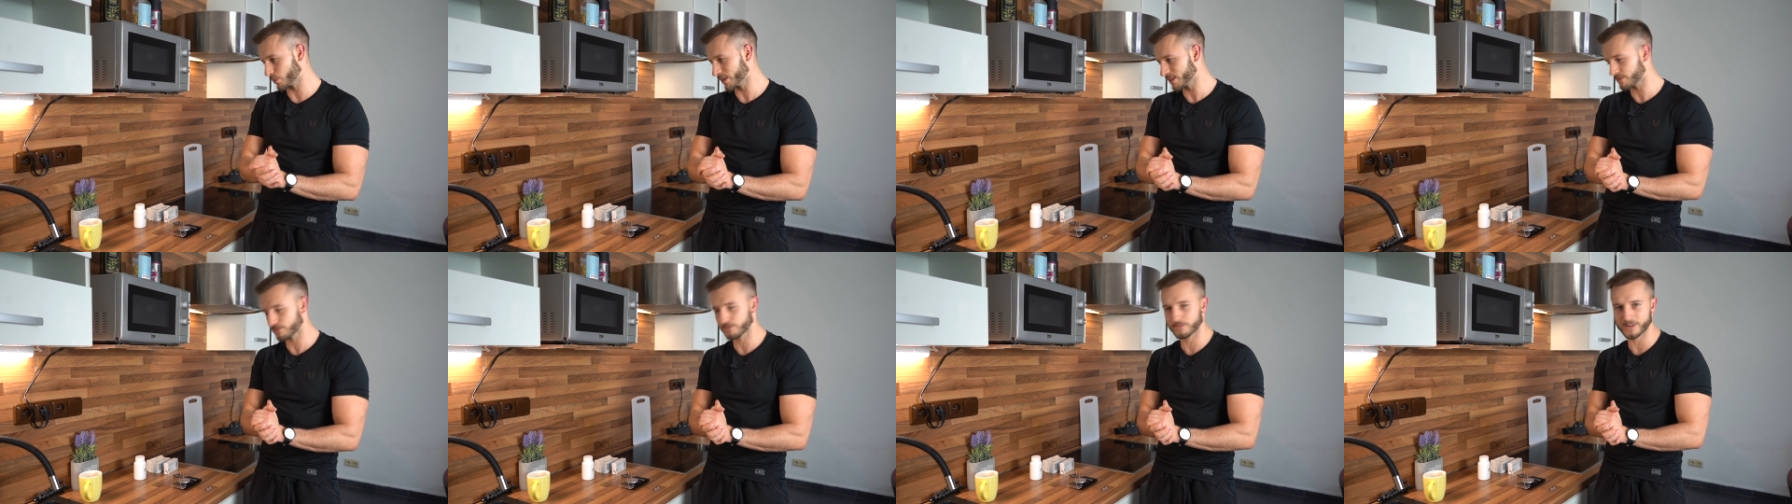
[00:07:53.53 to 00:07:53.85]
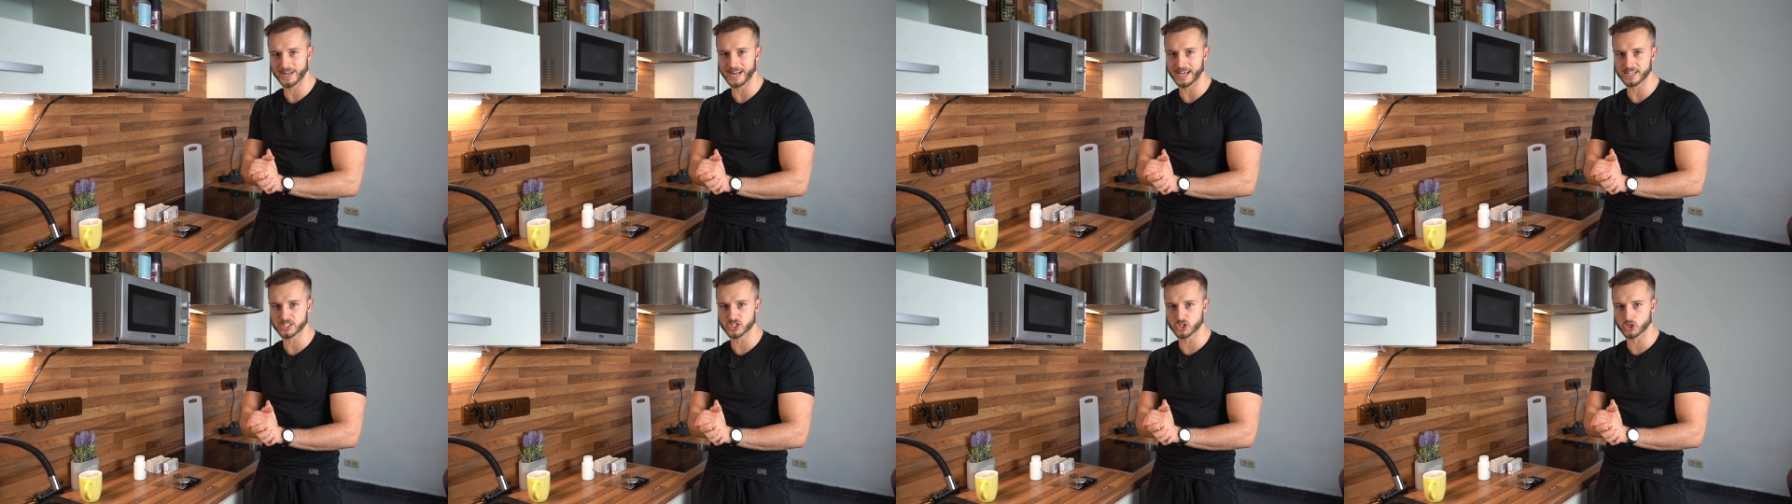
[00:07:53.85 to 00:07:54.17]
with
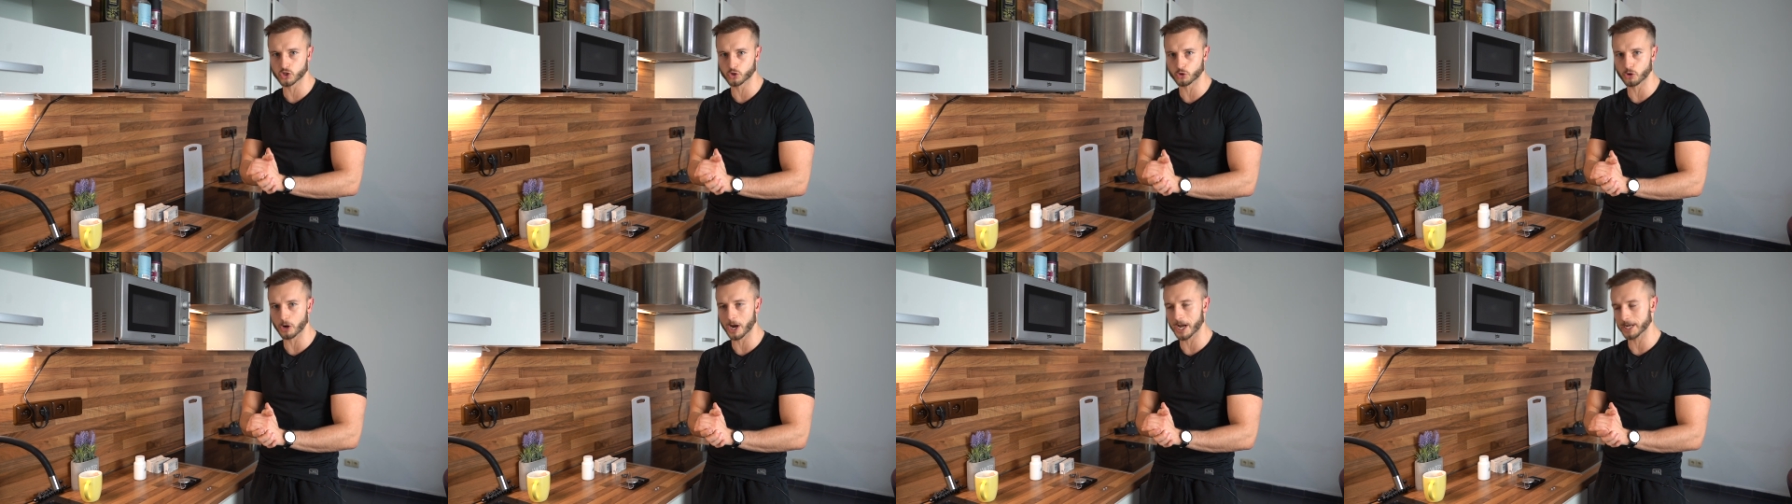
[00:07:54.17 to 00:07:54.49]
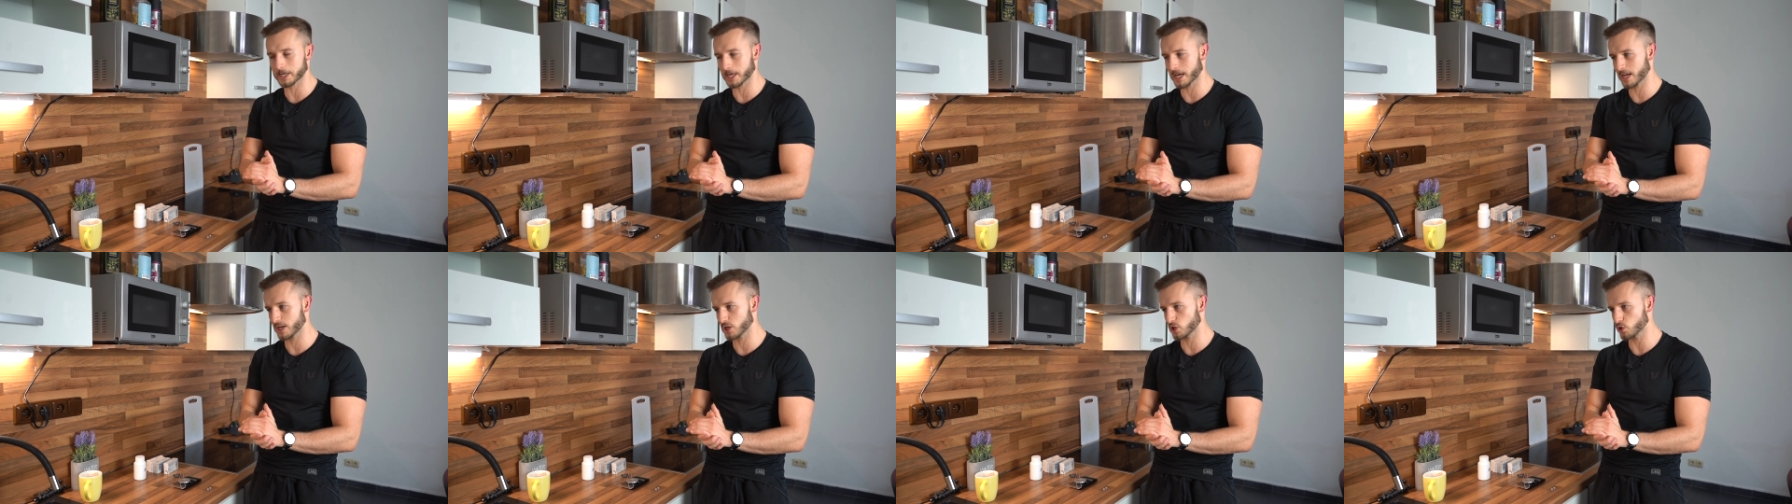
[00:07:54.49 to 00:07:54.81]

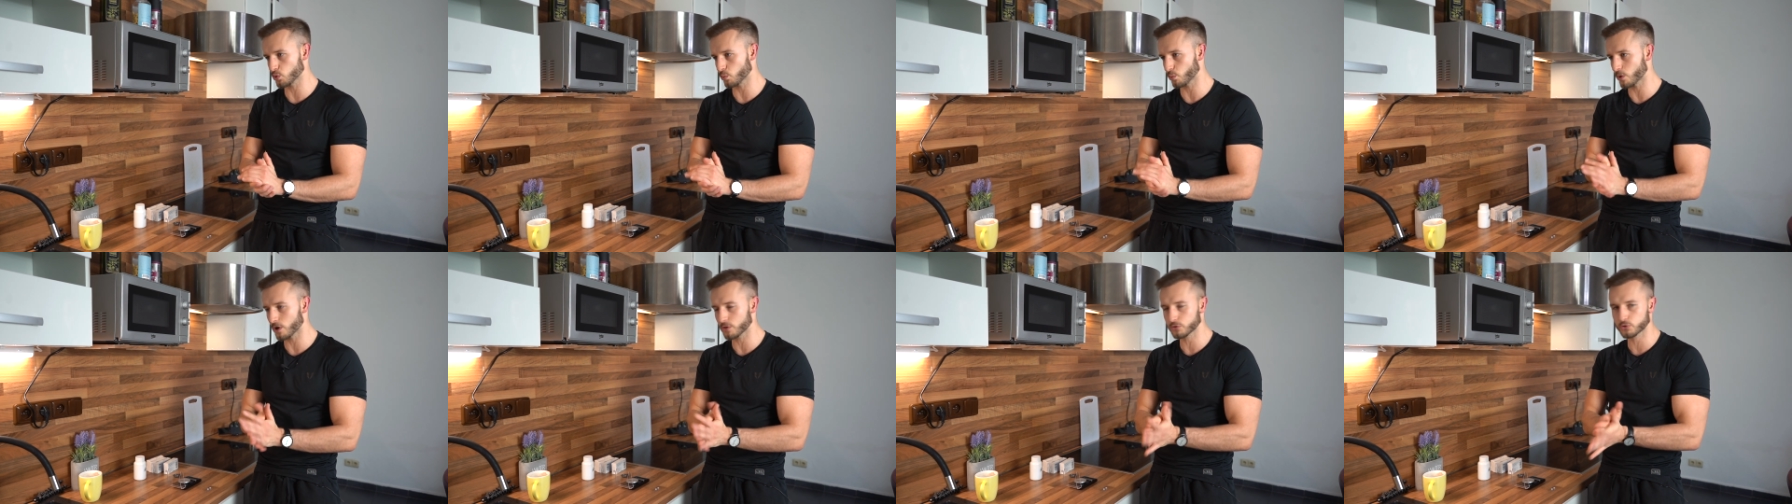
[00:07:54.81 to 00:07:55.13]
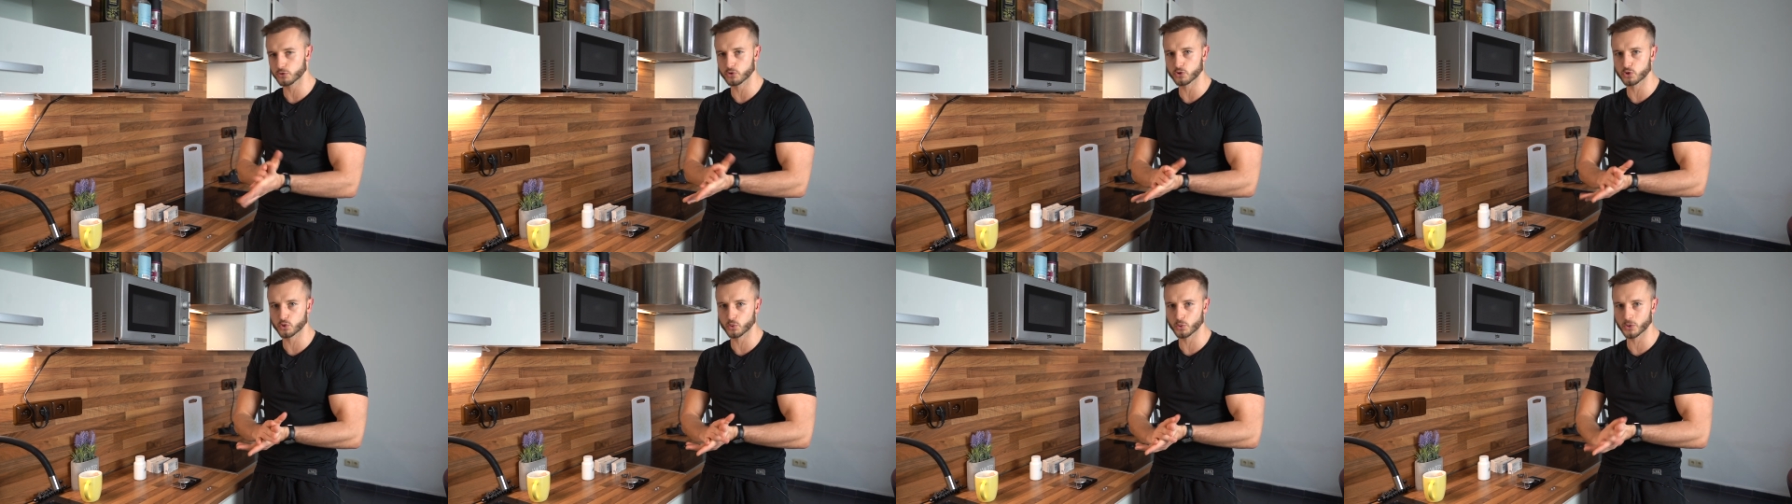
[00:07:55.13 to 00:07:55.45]
finasteride and you
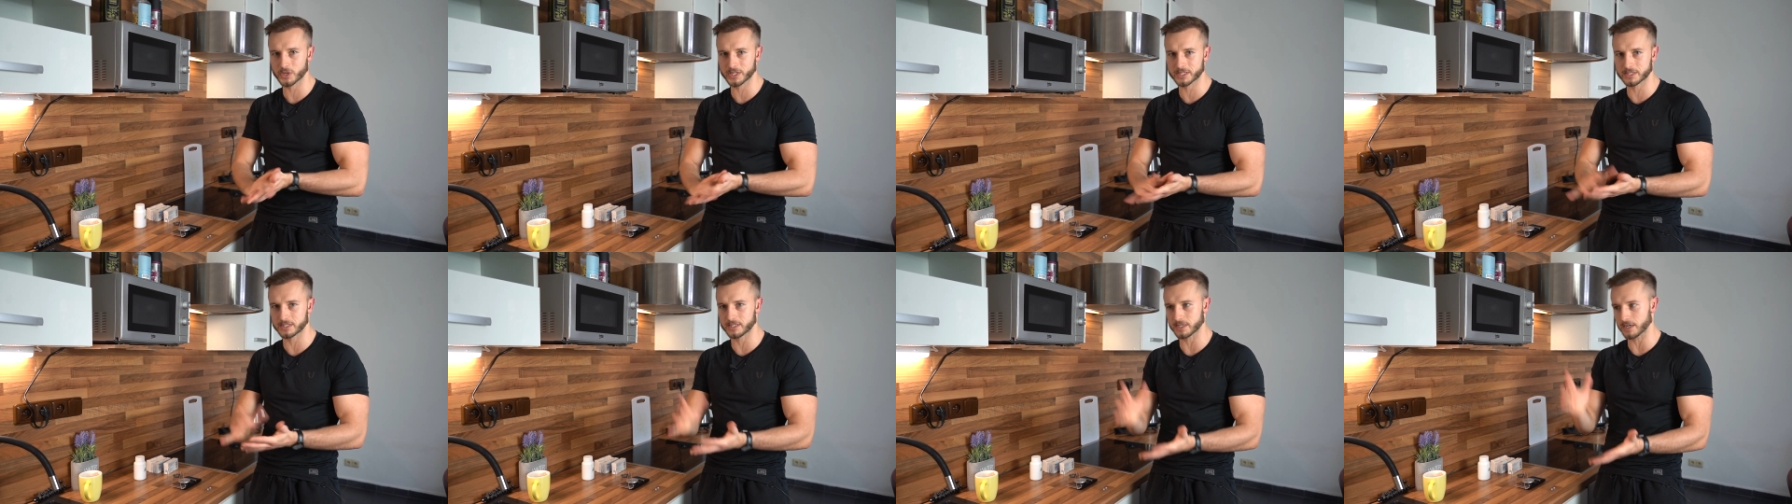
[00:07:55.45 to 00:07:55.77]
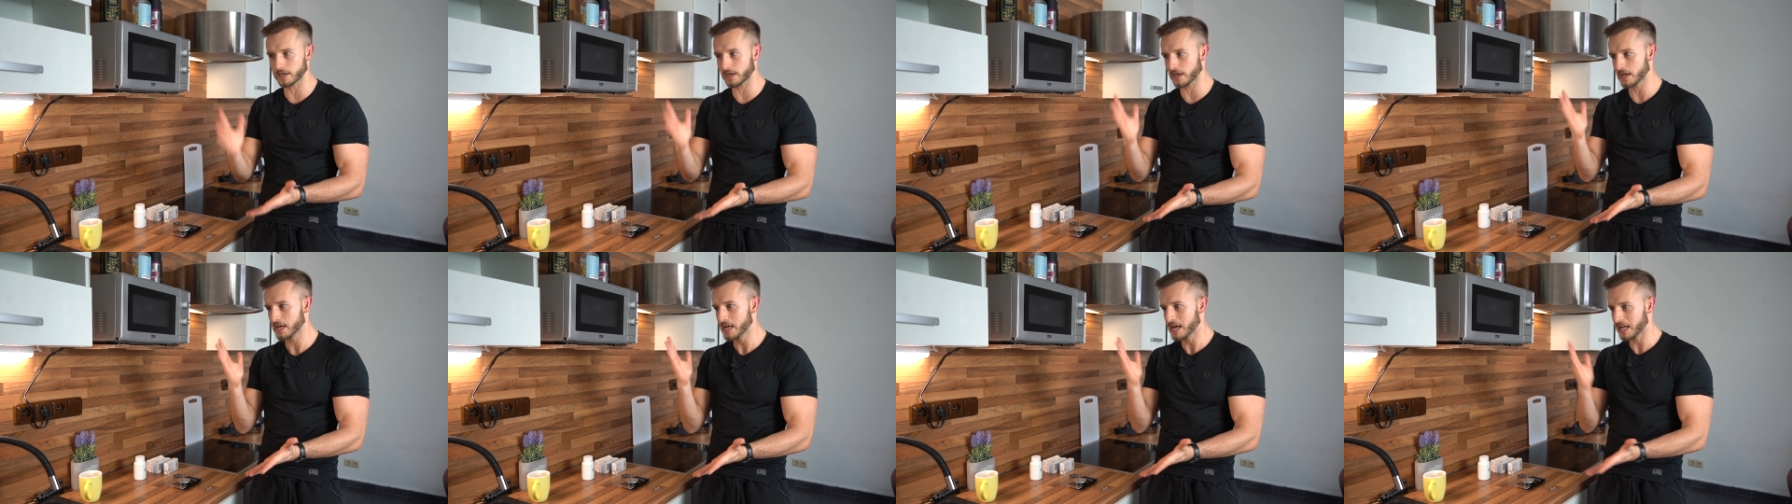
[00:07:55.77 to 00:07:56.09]
want to do it
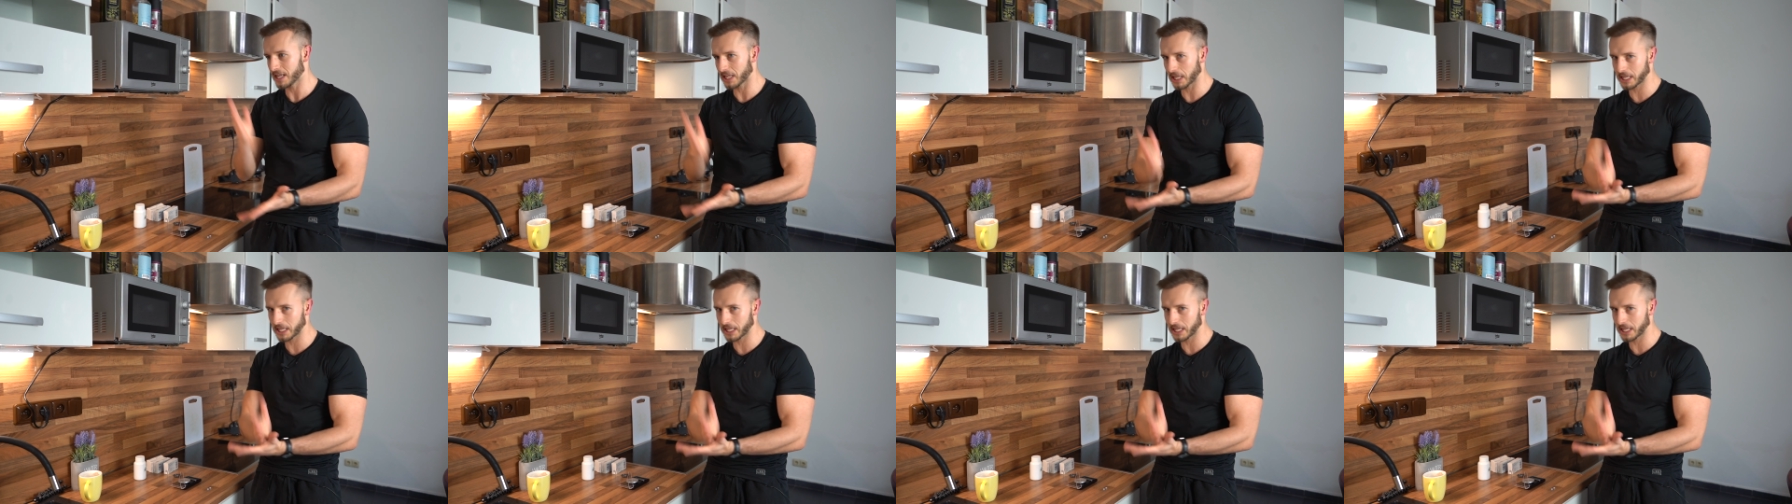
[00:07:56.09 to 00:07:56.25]
the